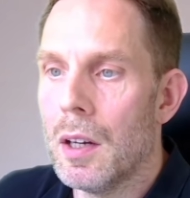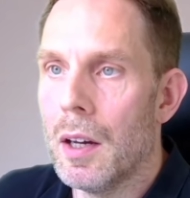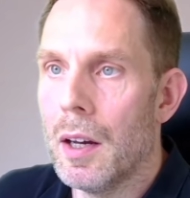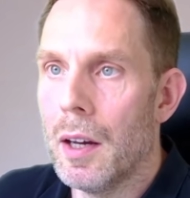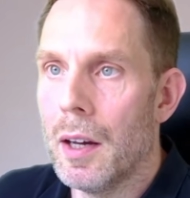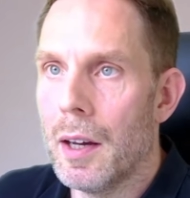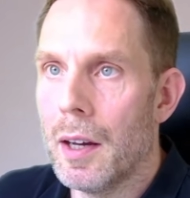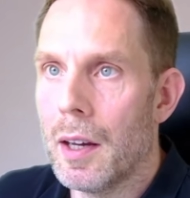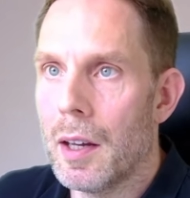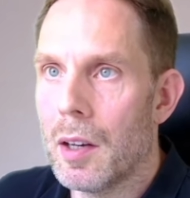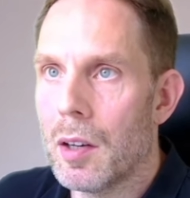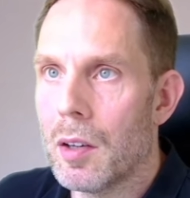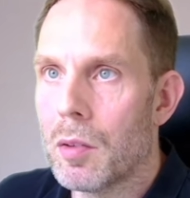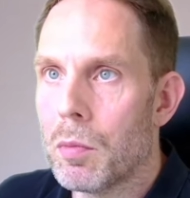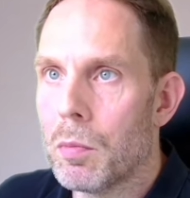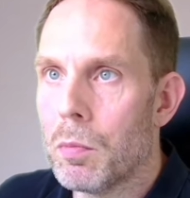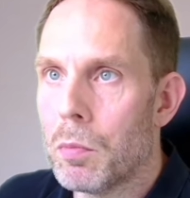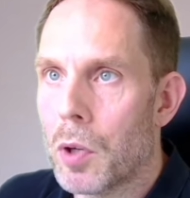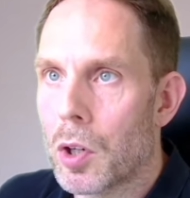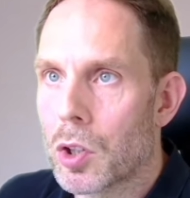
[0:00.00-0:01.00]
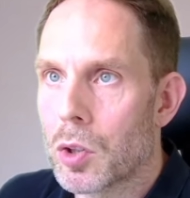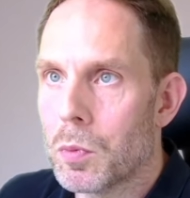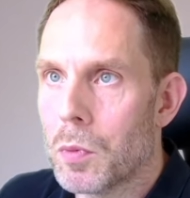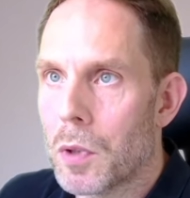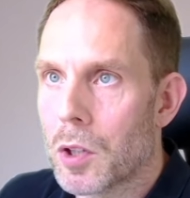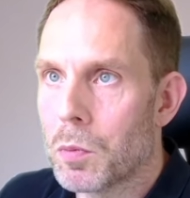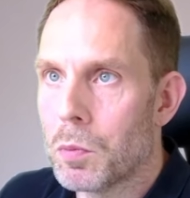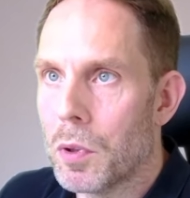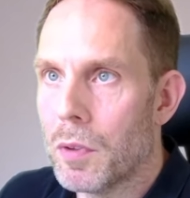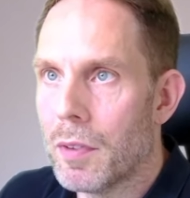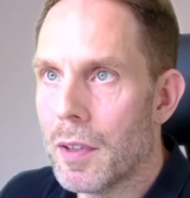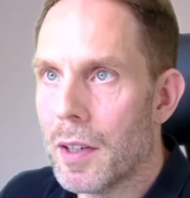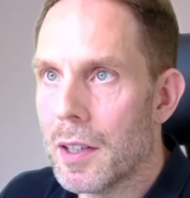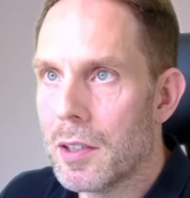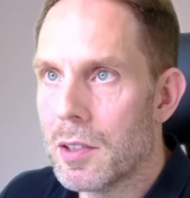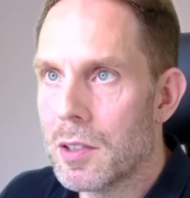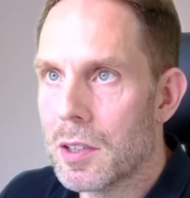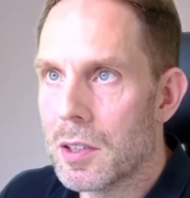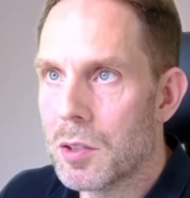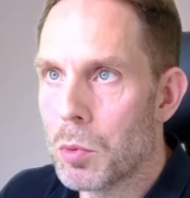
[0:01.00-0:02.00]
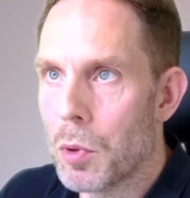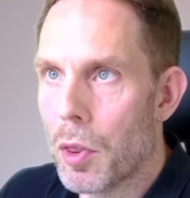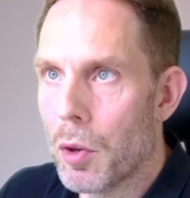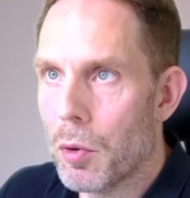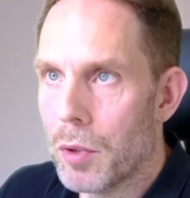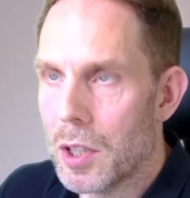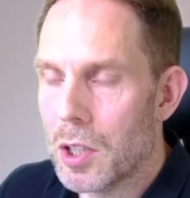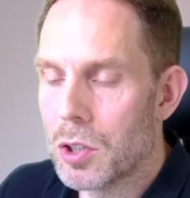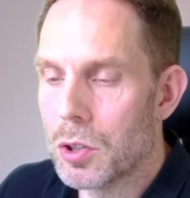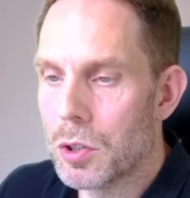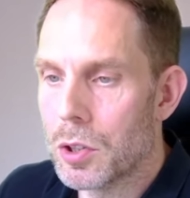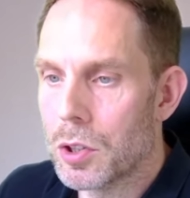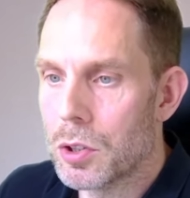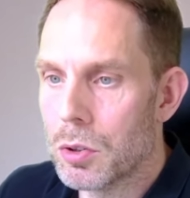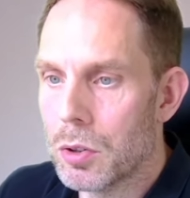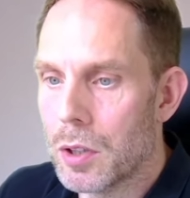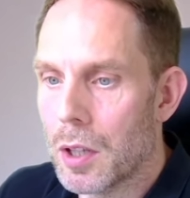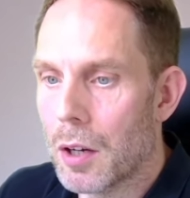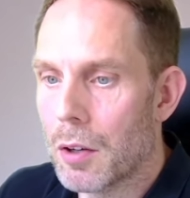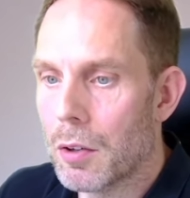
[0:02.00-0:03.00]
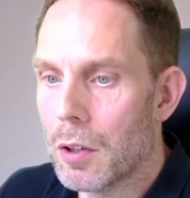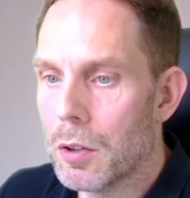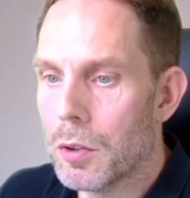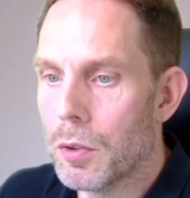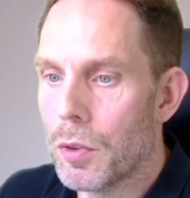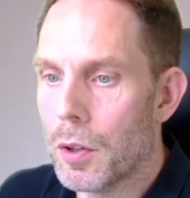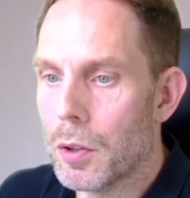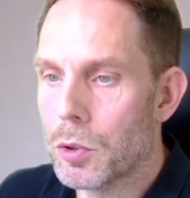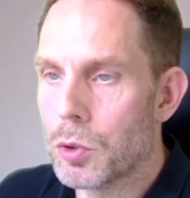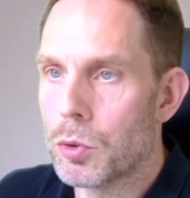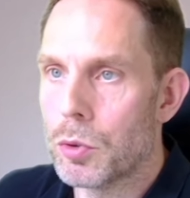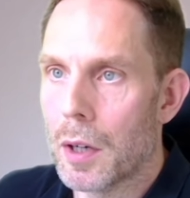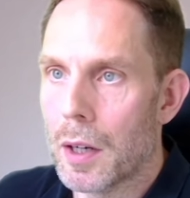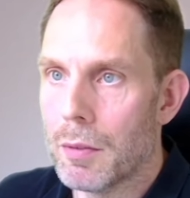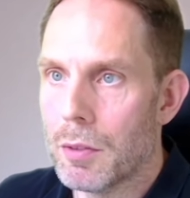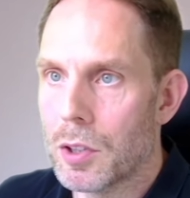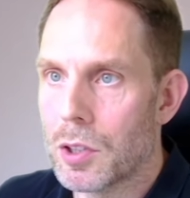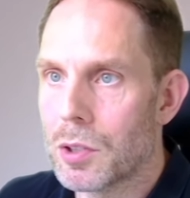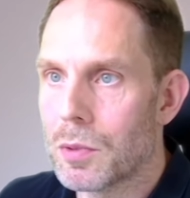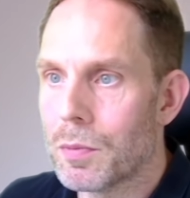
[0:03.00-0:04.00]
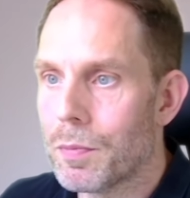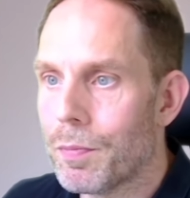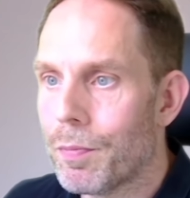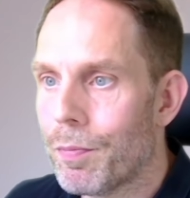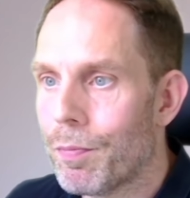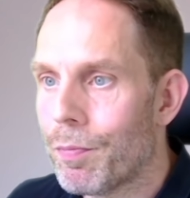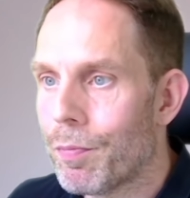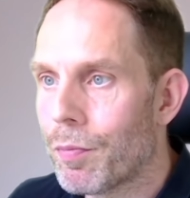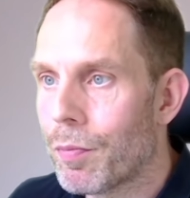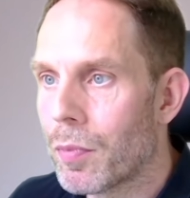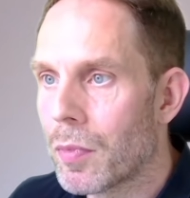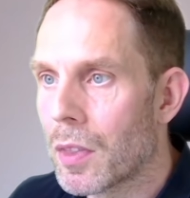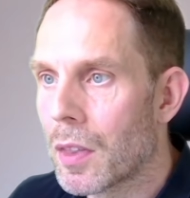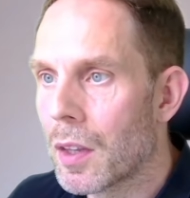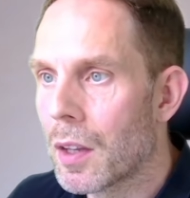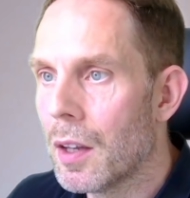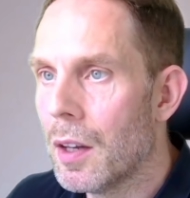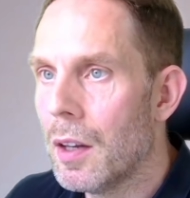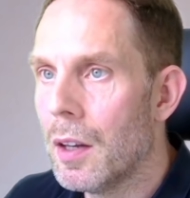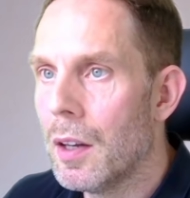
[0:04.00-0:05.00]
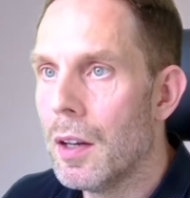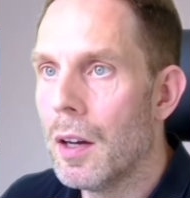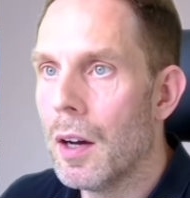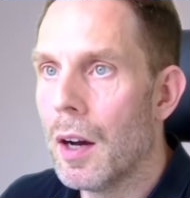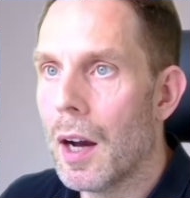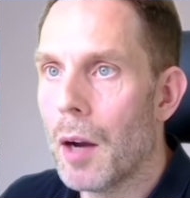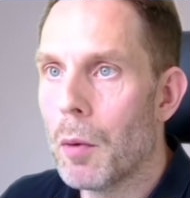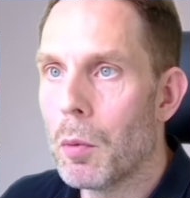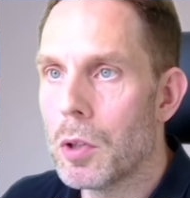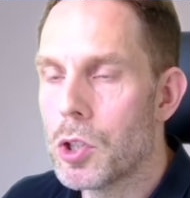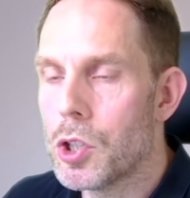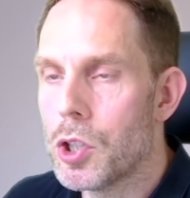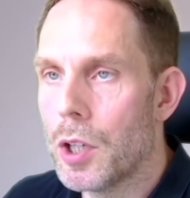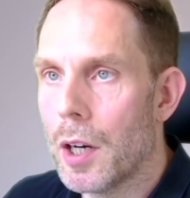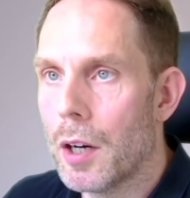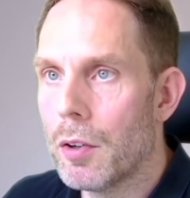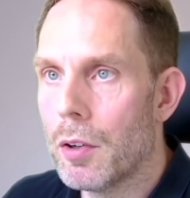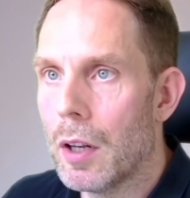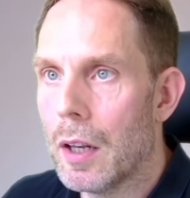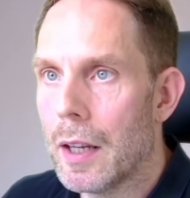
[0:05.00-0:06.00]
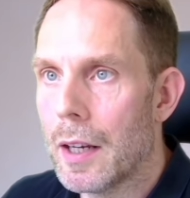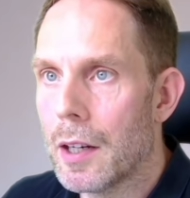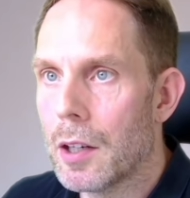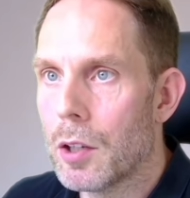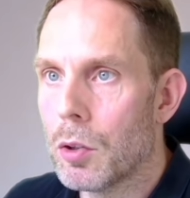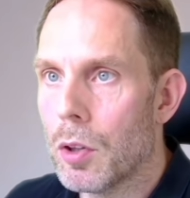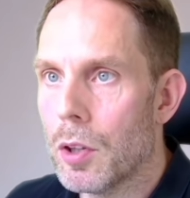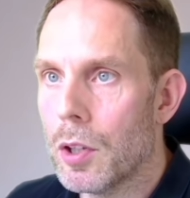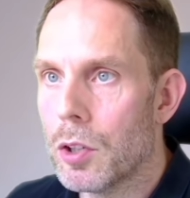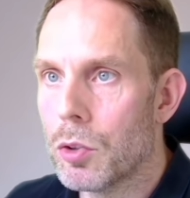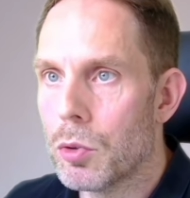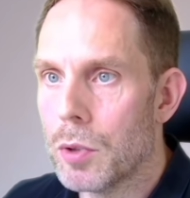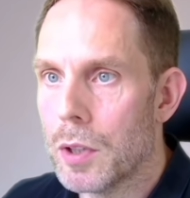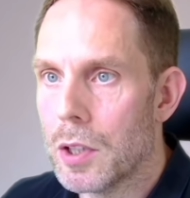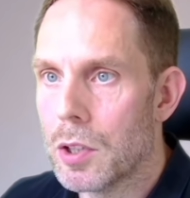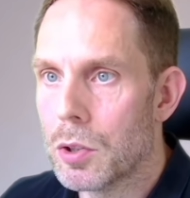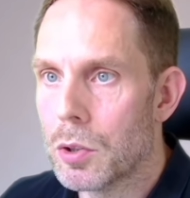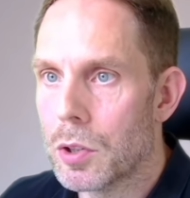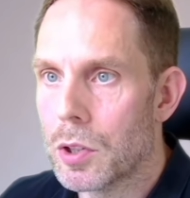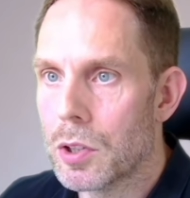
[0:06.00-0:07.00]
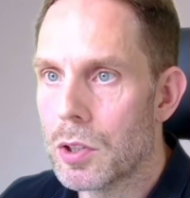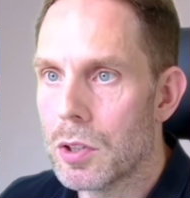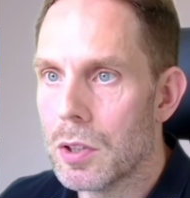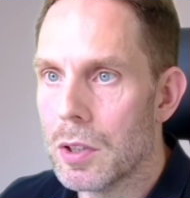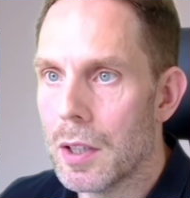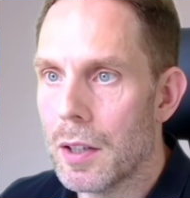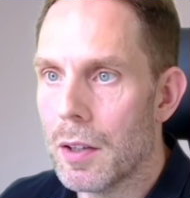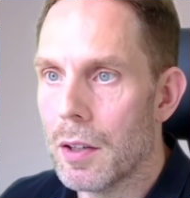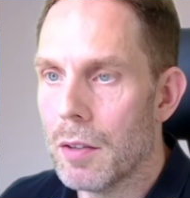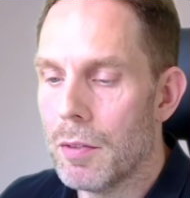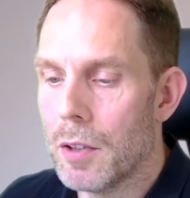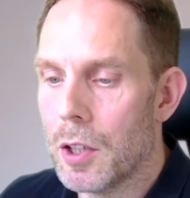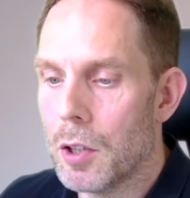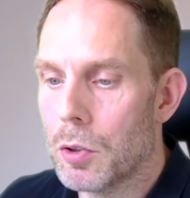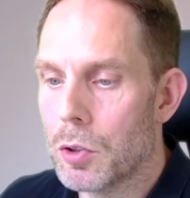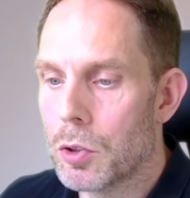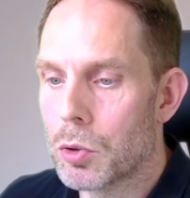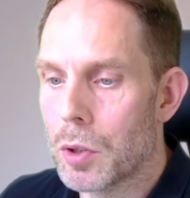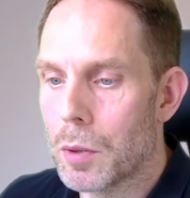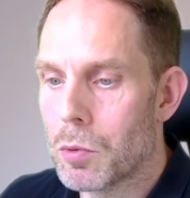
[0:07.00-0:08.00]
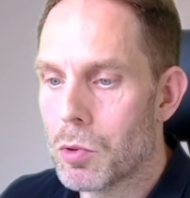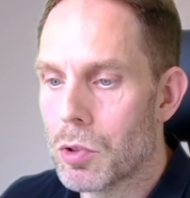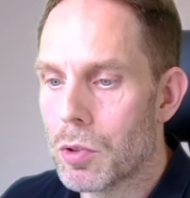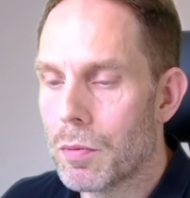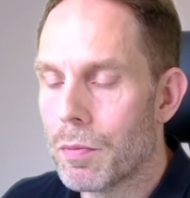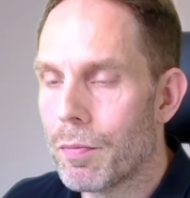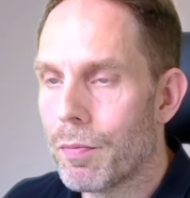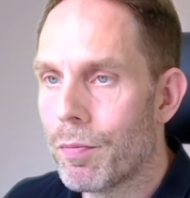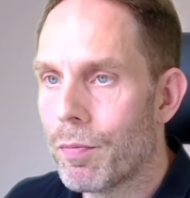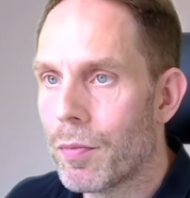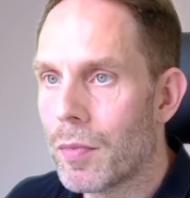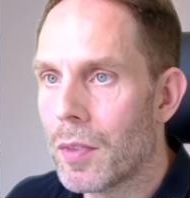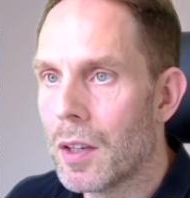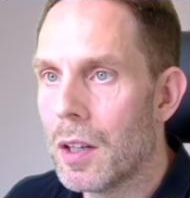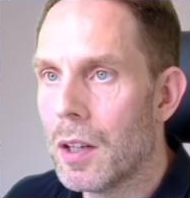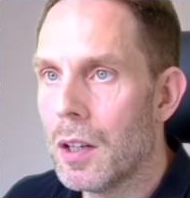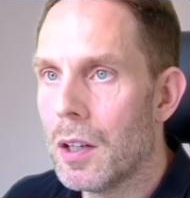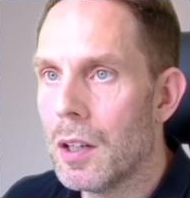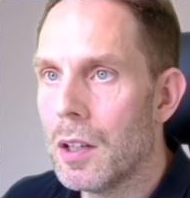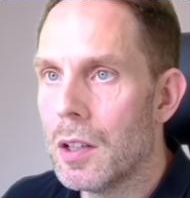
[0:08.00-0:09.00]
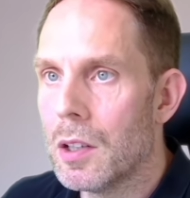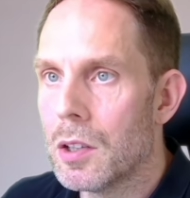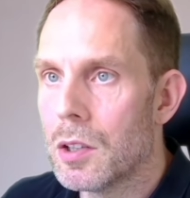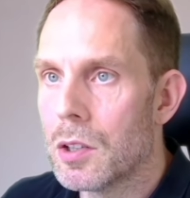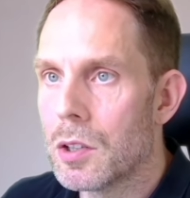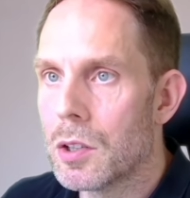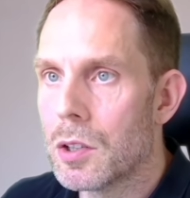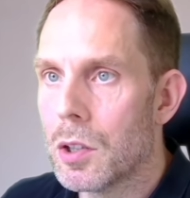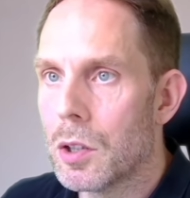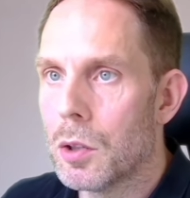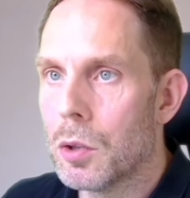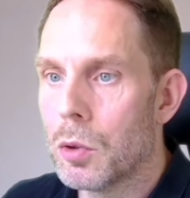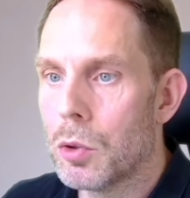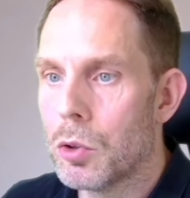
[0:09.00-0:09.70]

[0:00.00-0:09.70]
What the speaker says: and Proxmox provides us with a resource to download those drivers. I will share a link to this resource in the video description. So